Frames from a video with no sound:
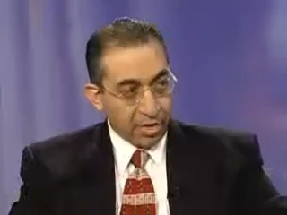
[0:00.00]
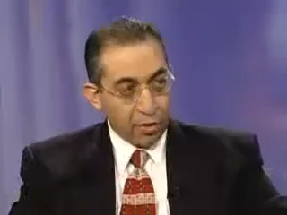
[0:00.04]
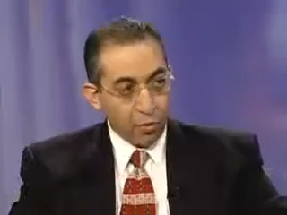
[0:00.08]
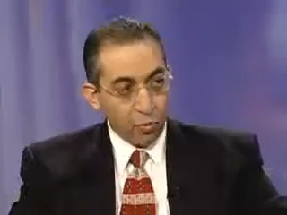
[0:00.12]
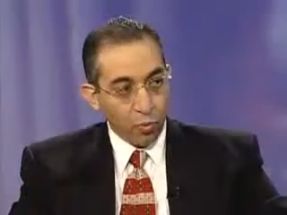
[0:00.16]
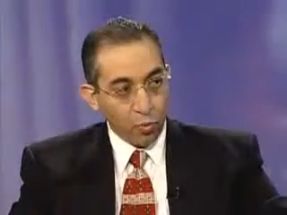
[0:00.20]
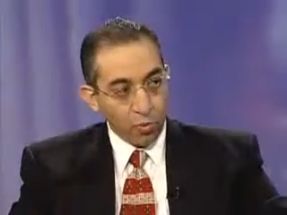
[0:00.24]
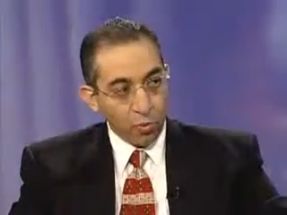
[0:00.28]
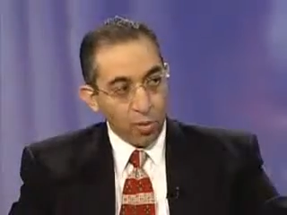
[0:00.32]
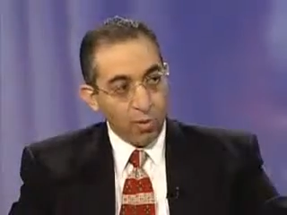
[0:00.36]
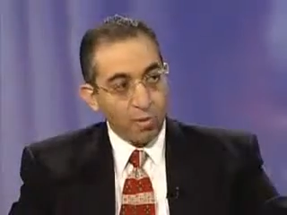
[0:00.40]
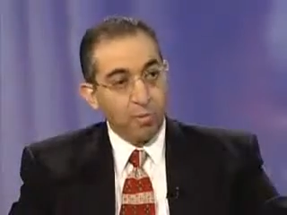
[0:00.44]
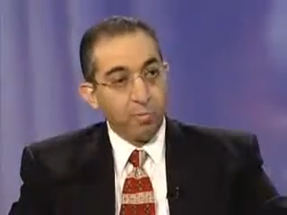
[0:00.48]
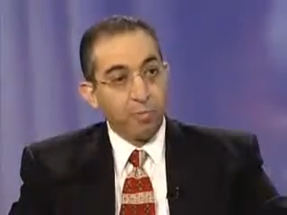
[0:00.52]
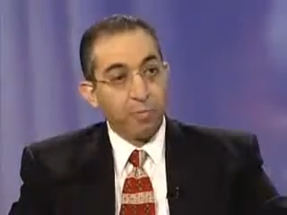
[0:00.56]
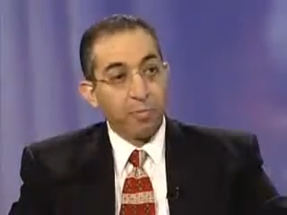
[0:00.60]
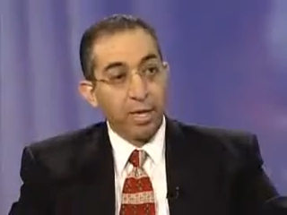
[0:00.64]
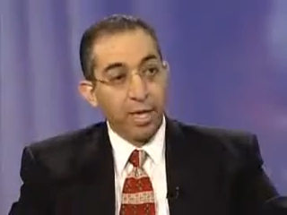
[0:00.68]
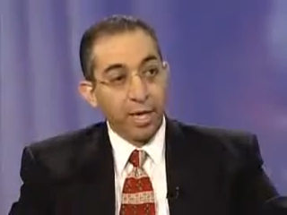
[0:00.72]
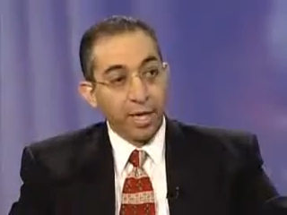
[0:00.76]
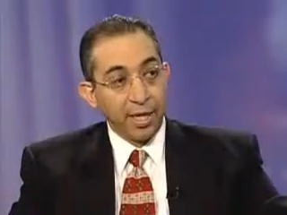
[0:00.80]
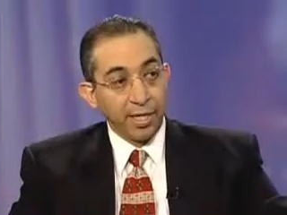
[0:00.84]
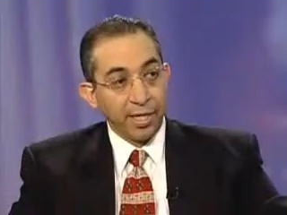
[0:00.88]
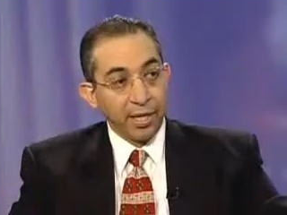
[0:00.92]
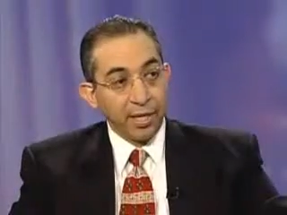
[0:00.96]
than women,
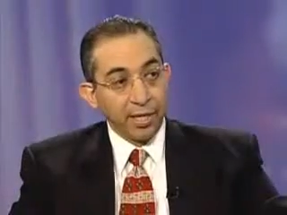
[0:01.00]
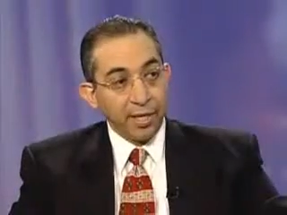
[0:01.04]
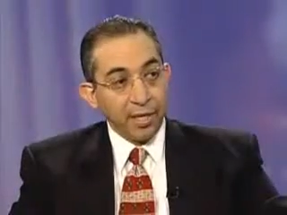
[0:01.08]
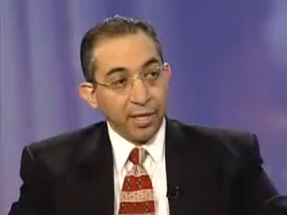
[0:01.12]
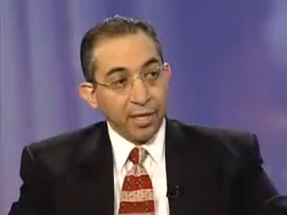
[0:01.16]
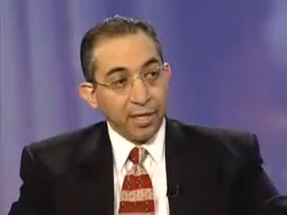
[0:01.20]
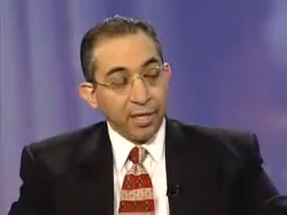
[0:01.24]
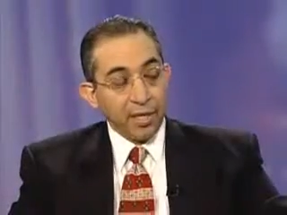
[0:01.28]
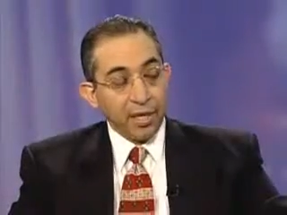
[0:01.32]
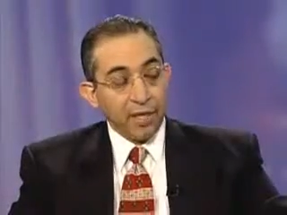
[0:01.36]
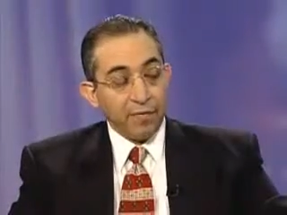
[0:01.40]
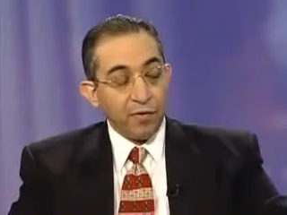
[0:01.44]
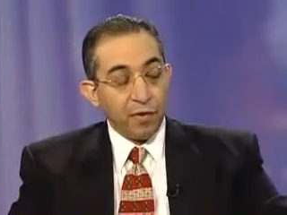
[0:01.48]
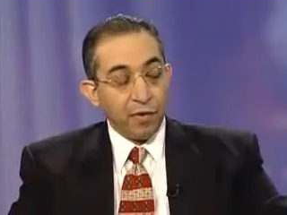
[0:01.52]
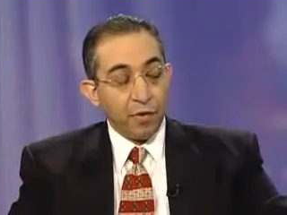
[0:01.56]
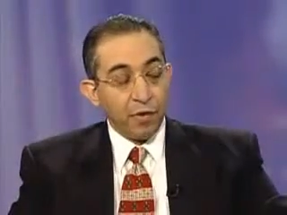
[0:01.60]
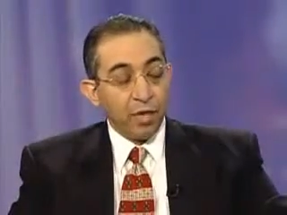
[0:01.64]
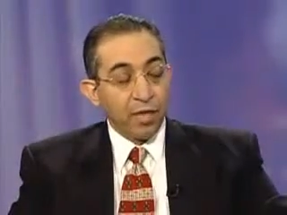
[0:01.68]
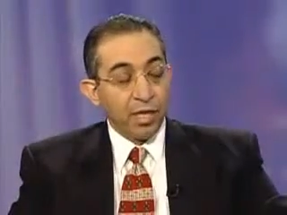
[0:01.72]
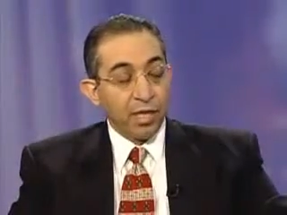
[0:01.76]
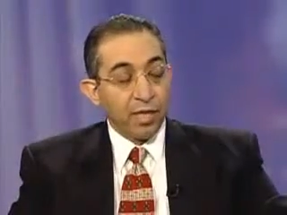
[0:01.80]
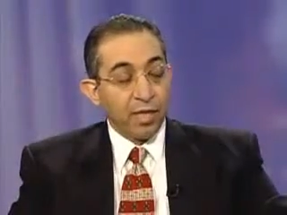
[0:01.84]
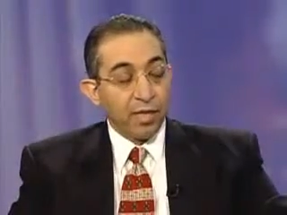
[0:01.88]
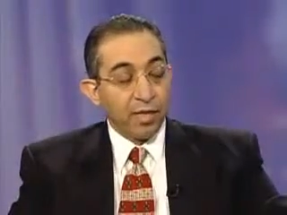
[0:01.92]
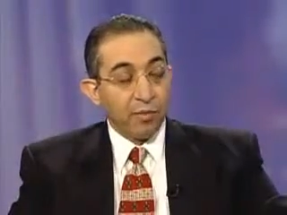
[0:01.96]
but if you
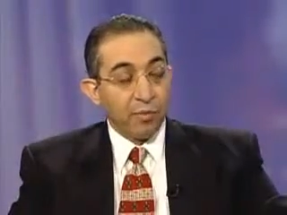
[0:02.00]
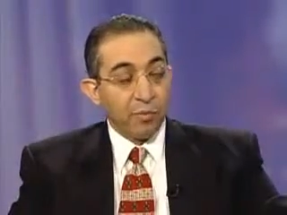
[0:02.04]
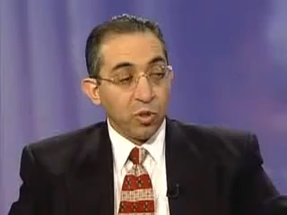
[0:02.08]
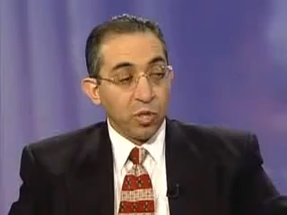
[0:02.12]
look at the